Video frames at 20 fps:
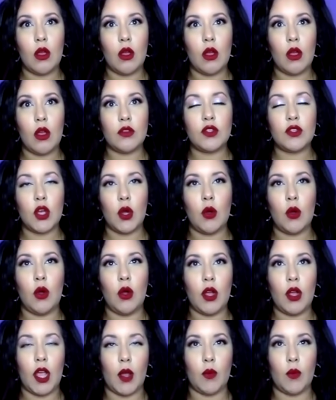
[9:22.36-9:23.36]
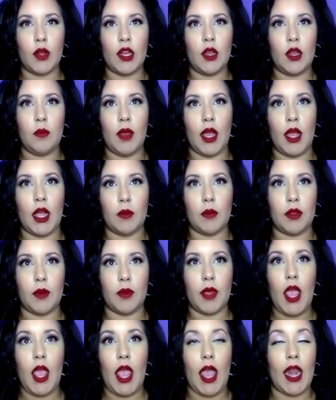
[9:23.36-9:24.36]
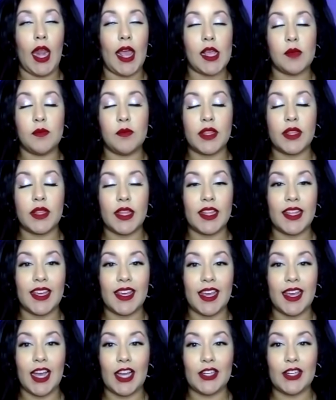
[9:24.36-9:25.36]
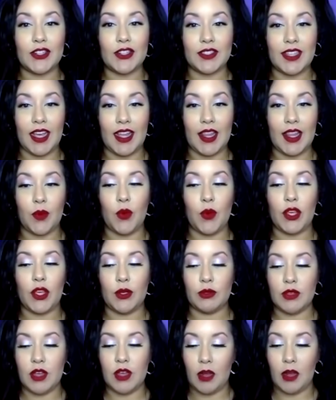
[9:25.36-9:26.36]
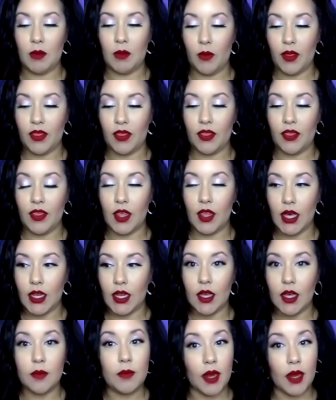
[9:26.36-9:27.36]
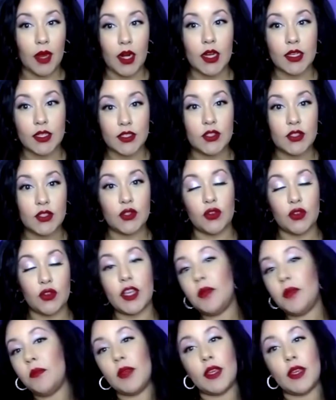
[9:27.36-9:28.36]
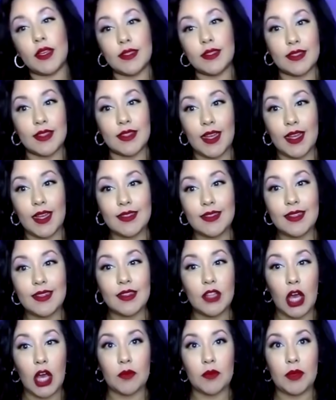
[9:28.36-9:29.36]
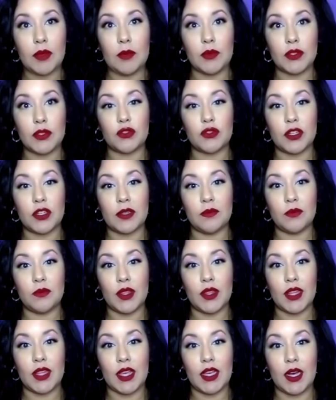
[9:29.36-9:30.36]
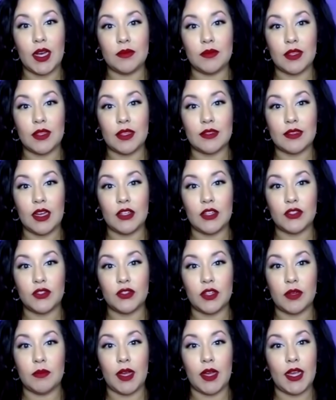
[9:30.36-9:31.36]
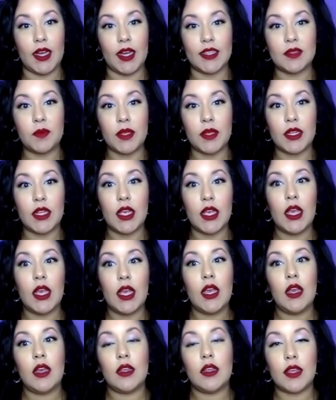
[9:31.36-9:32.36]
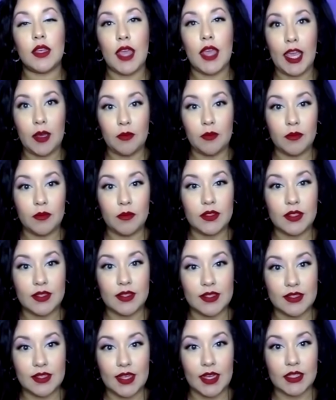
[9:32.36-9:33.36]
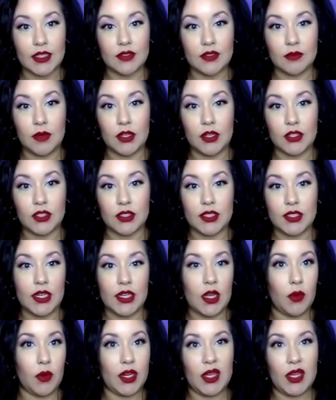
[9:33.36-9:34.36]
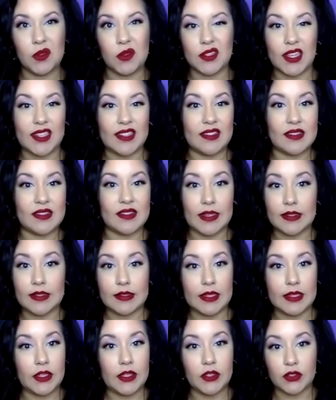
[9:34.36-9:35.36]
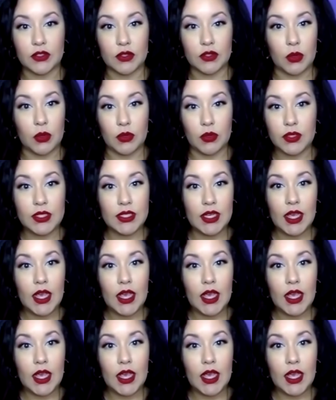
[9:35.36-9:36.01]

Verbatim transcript: So, okay, we need to back up a little bit. And I completely understand that what you talk about with that American dream, because that is a lot of people's dream when they come to this country. My husband came to the States from Argentina when he was like 16 years old.